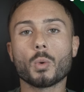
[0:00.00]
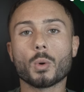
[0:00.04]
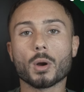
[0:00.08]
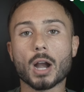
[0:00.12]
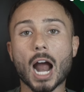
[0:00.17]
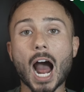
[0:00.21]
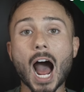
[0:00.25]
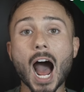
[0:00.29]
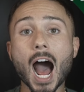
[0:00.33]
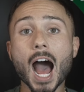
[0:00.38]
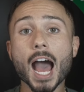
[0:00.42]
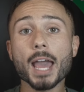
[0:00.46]
where
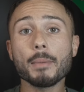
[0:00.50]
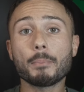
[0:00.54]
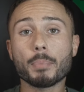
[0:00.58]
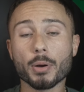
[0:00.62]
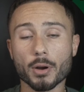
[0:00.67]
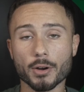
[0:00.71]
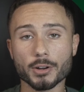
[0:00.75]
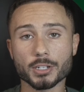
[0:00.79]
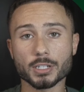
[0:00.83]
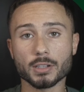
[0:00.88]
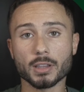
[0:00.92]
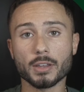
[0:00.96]
I
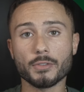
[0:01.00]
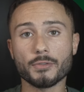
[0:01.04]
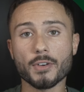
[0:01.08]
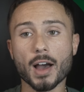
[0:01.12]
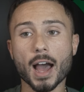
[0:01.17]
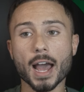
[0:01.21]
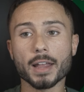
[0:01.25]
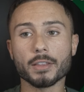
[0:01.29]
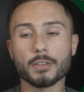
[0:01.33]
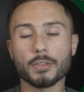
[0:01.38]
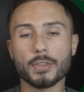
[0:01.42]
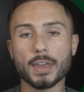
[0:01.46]
personally
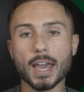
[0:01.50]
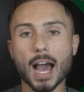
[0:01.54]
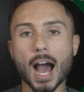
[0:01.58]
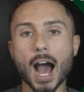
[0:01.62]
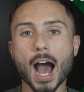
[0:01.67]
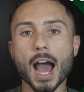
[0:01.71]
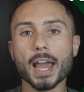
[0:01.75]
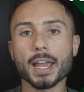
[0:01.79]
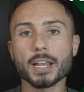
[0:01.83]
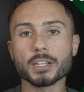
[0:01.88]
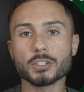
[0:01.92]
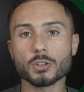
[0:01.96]
find the
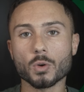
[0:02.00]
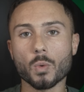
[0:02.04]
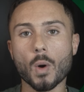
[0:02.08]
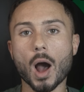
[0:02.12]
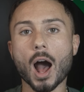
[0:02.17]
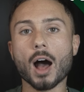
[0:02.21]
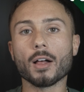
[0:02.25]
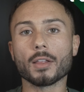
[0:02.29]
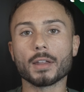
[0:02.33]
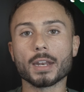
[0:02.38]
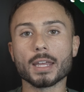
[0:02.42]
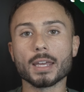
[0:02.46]
highest
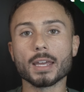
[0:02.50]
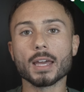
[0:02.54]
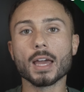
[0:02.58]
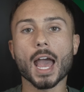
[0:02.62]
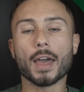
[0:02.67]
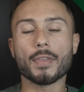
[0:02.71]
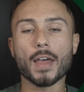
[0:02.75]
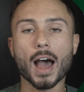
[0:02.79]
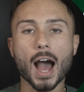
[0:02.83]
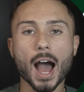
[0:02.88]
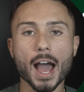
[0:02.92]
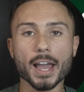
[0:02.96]
quality
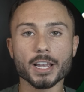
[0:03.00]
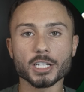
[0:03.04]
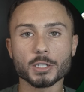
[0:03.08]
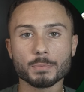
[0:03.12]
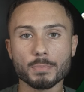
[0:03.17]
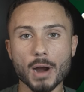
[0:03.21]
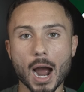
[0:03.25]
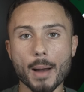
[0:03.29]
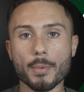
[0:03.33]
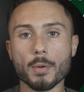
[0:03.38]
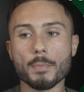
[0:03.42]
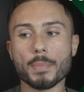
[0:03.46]
and the highest
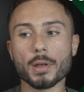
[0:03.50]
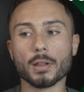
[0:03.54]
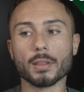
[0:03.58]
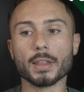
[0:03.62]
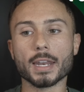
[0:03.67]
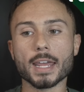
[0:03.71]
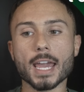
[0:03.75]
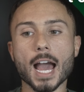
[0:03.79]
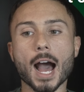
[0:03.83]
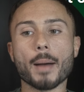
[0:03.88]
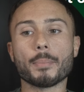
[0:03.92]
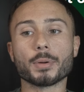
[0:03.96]

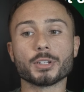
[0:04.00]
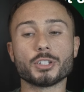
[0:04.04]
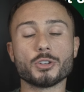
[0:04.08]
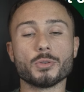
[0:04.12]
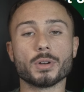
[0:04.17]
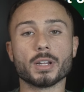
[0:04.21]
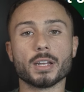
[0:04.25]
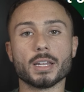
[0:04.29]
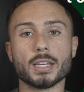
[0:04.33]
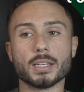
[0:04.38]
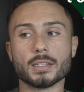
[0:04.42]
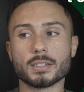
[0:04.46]
probability
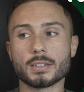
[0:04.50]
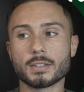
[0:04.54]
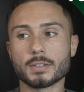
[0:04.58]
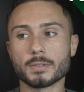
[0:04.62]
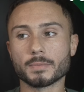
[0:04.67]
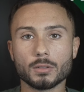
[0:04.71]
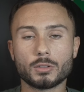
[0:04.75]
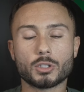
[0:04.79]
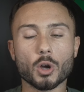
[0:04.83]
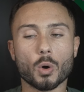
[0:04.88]
opportunities.